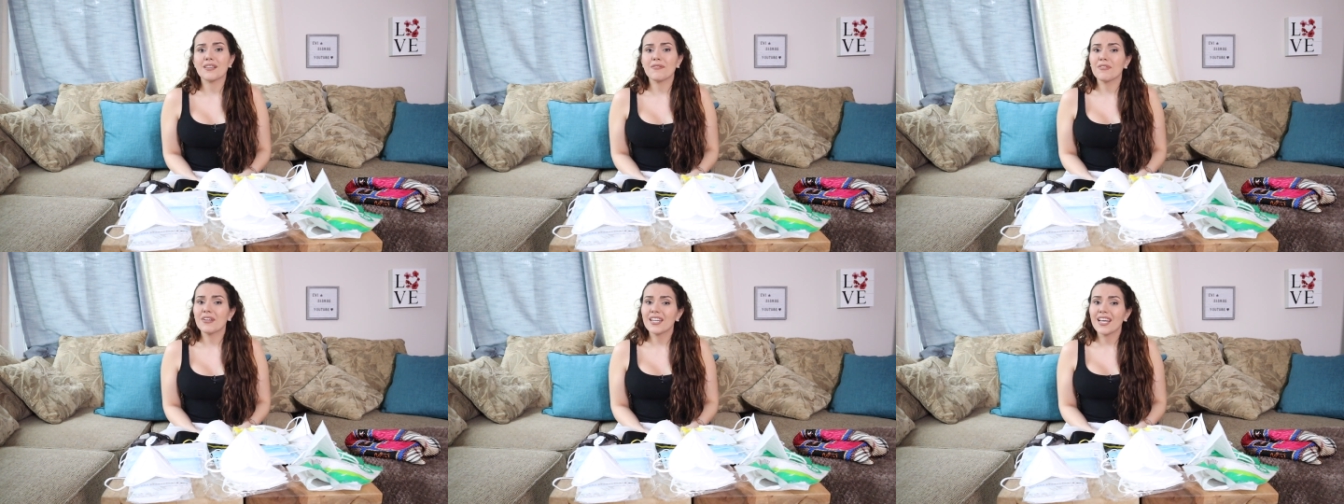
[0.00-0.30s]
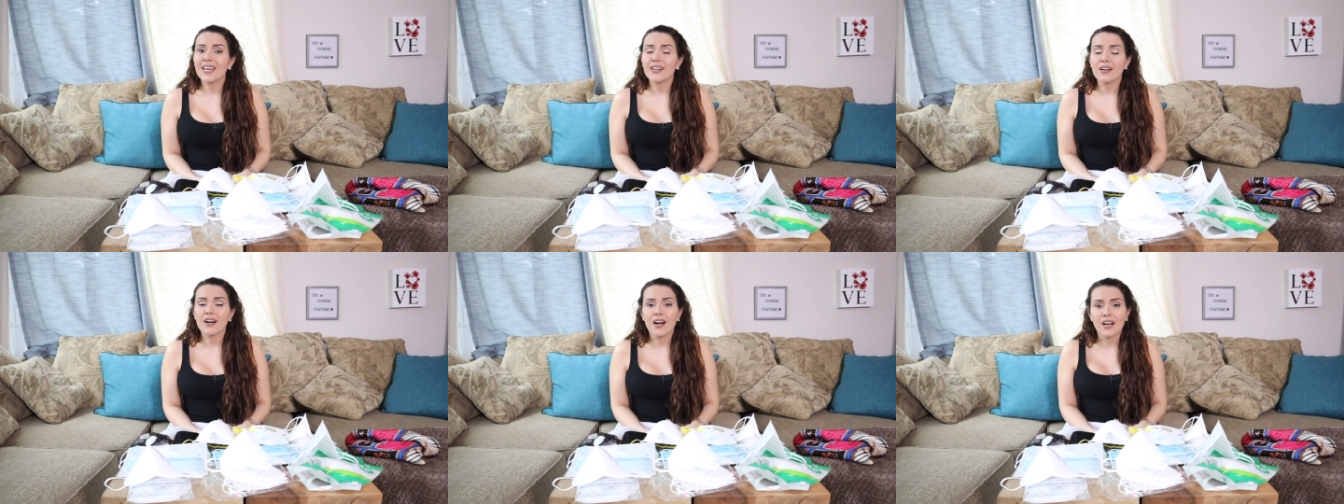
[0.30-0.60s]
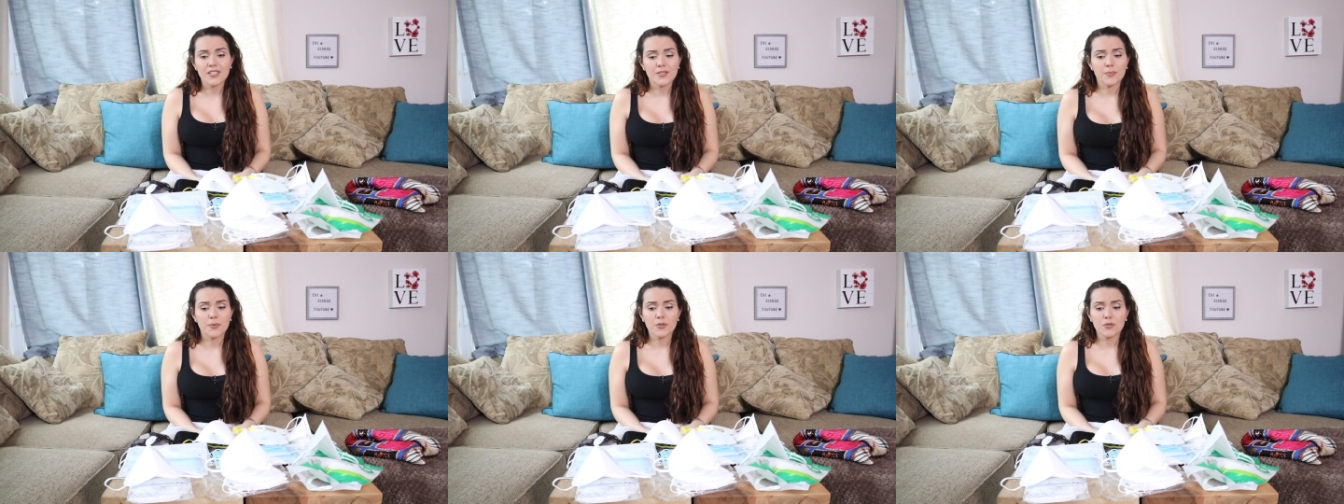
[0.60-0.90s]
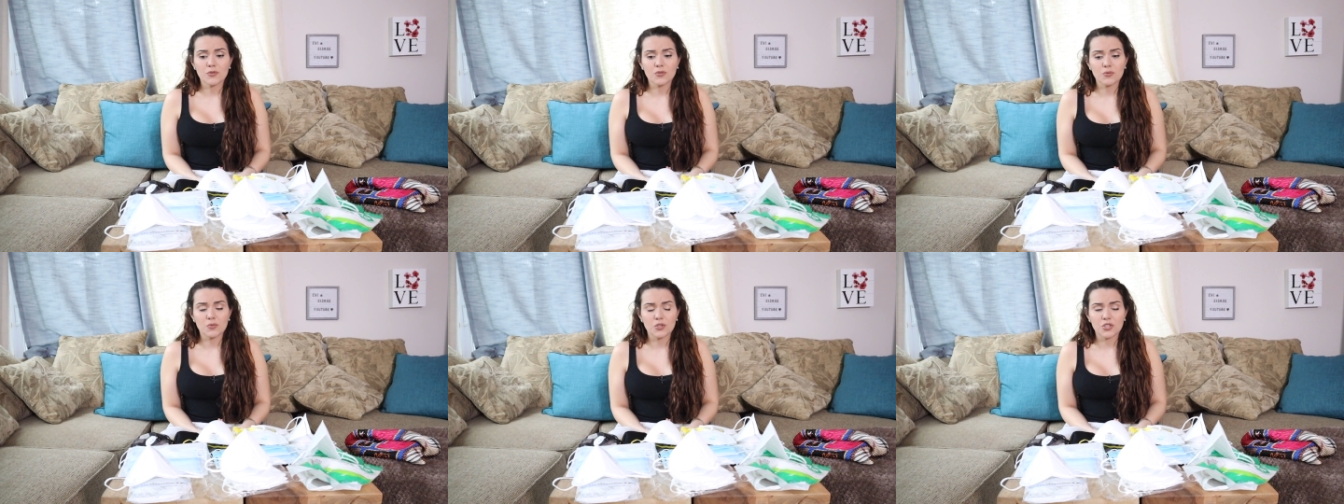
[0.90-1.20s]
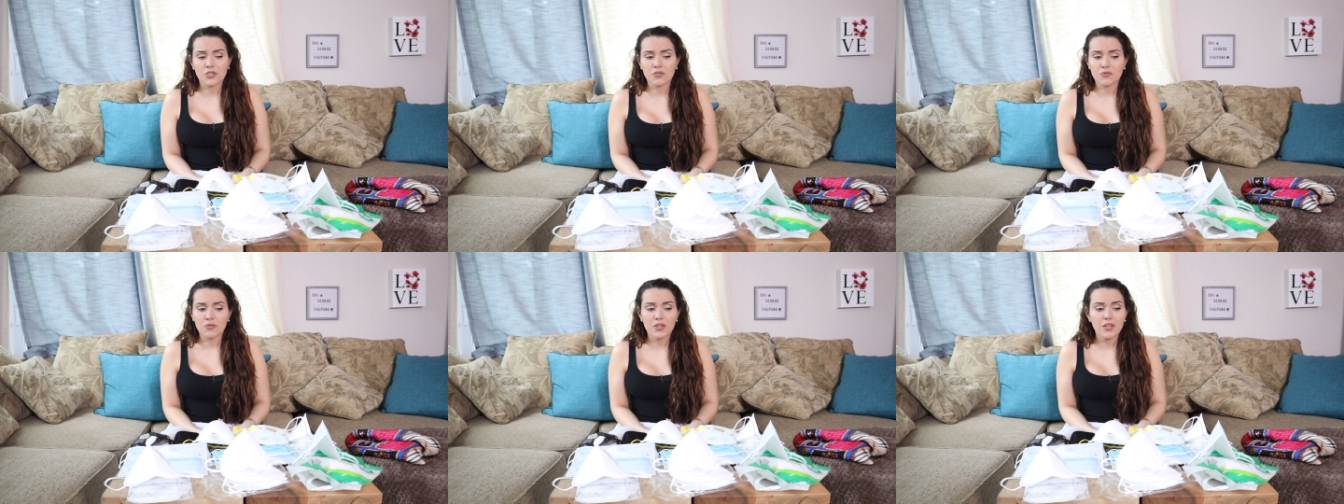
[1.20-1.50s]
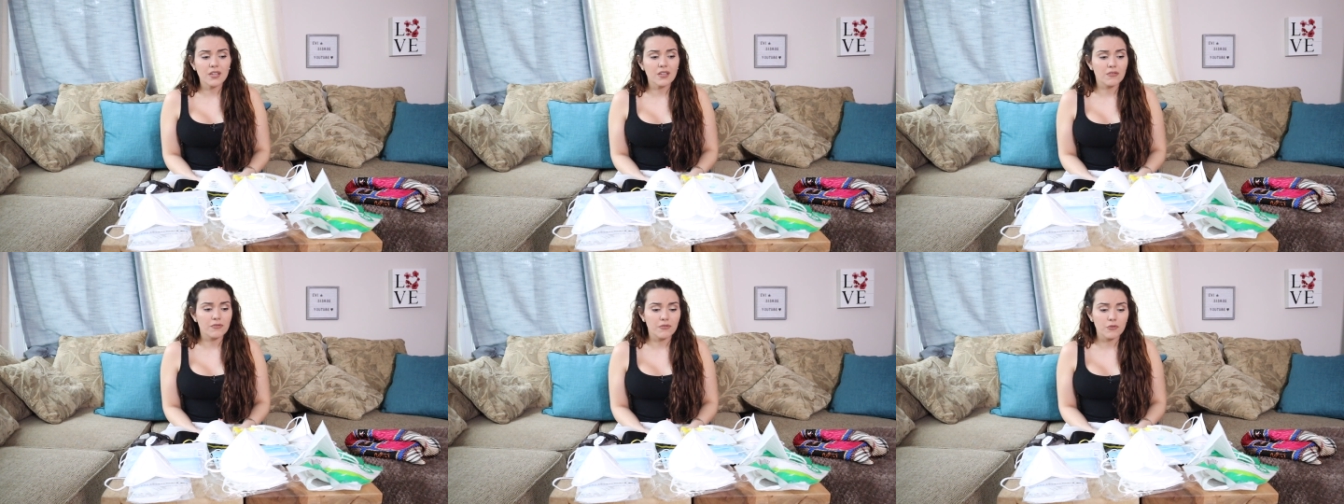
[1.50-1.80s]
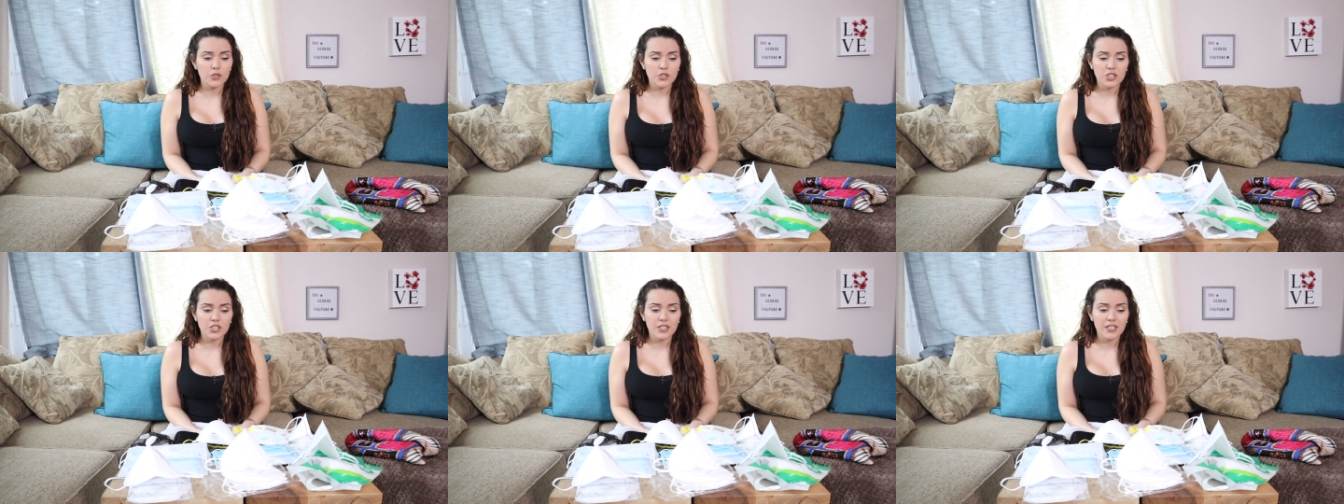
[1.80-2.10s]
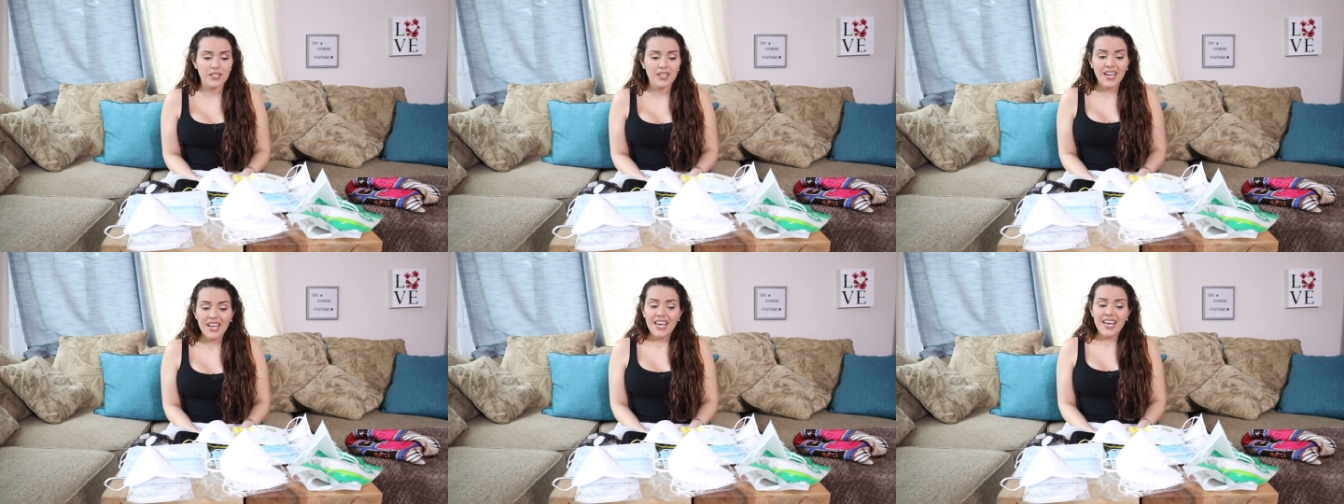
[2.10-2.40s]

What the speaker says: even at hospitals, which is really unfortunate,